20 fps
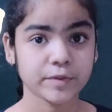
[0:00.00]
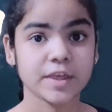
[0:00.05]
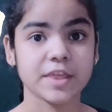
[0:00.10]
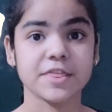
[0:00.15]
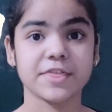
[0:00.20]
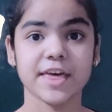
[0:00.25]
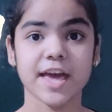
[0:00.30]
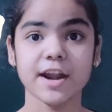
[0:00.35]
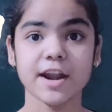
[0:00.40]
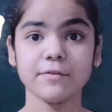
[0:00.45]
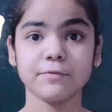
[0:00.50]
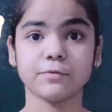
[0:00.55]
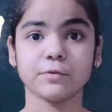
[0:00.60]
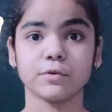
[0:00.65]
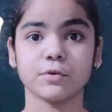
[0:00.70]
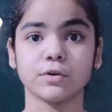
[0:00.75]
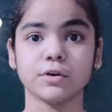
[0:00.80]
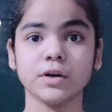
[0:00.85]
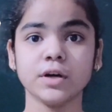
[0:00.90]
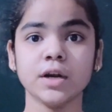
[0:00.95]

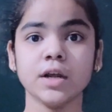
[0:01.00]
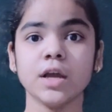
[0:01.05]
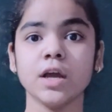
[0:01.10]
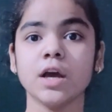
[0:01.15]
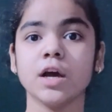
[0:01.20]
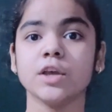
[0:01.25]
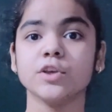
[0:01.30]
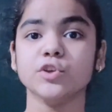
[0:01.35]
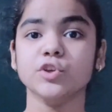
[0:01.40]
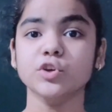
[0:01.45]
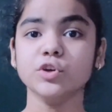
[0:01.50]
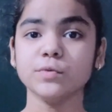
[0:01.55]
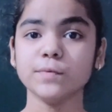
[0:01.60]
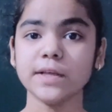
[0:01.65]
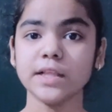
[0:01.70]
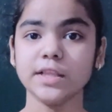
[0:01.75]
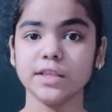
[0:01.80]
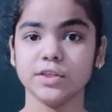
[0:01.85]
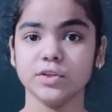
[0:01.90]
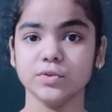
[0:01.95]
Therefore, you
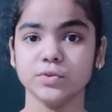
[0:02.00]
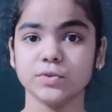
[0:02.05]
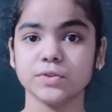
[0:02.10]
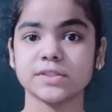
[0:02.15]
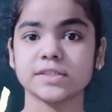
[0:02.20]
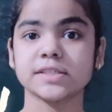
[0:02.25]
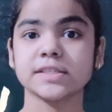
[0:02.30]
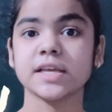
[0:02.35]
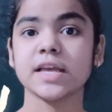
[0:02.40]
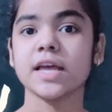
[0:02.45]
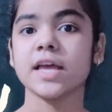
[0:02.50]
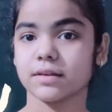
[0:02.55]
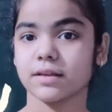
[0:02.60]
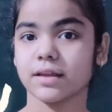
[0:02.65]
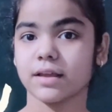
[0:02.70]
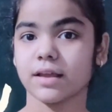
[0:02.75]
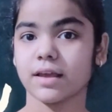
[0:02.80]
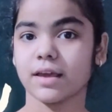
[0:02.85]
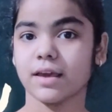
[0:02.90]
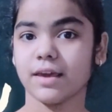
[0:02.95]
will use
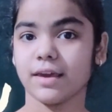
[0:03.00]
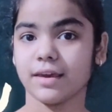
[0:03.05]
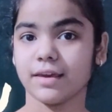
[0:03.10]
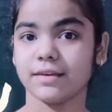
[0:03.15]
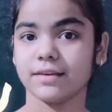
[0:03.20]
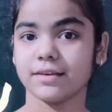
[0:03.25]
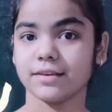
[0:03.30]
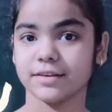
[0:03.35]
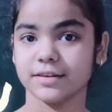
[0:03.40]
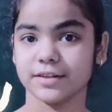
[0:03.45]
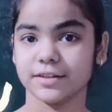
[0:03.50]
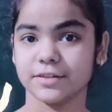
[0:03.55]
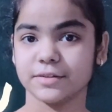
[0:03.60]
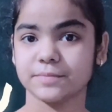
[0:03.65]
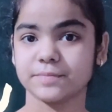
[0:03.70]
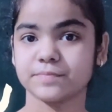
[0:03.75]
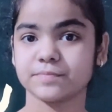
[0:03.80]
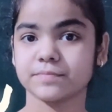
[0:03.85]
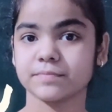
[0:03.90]
a here.